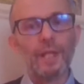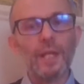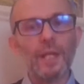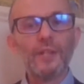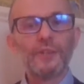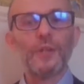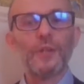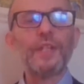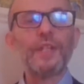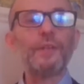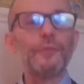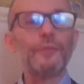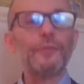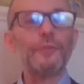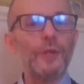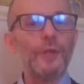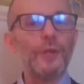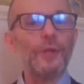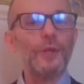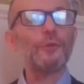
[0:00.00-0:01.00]
So I think
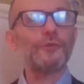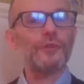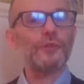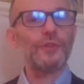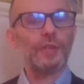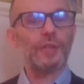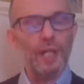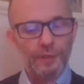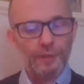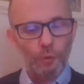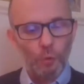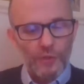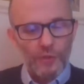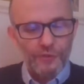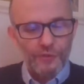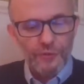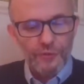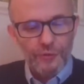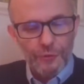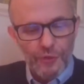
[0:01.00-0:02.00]
those are the kind of questions
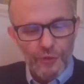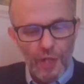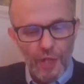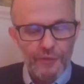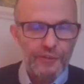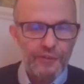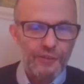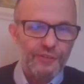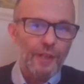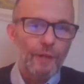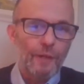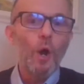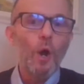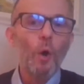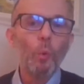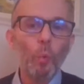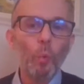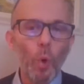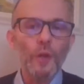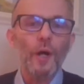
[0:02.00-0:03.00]
you should ask yourself.
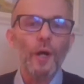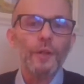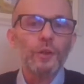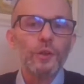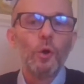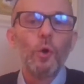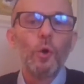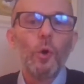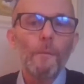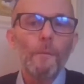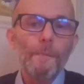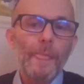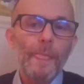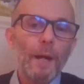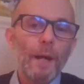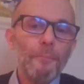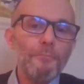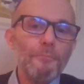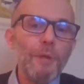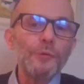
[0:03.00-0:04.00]
What are your
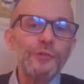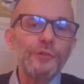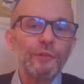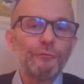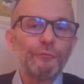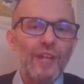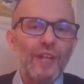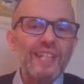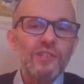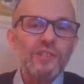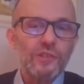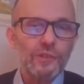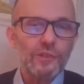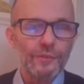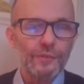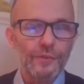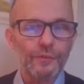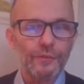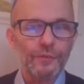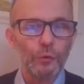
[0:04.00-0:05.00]

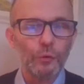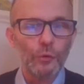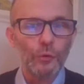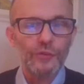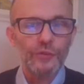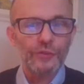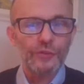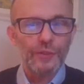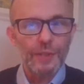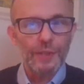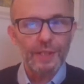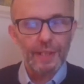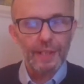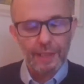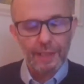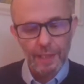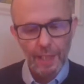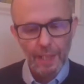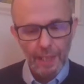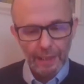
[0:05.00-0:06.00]
motivations for
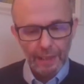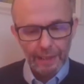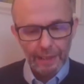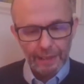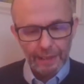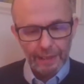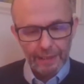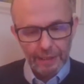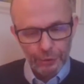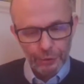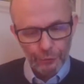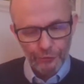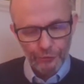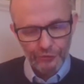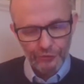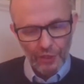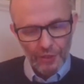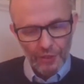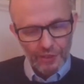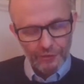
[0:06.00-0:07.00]
studying EU
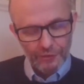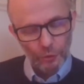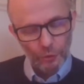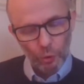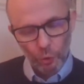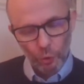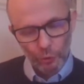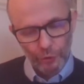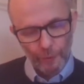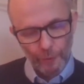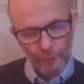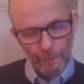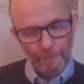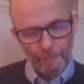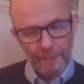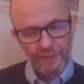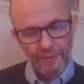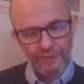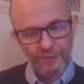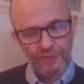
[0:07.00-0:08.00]
studies or
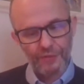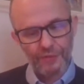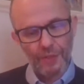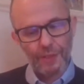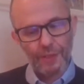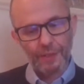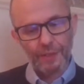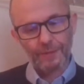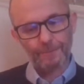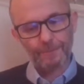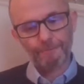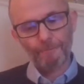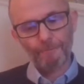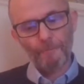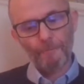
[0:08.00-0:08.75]
European studies?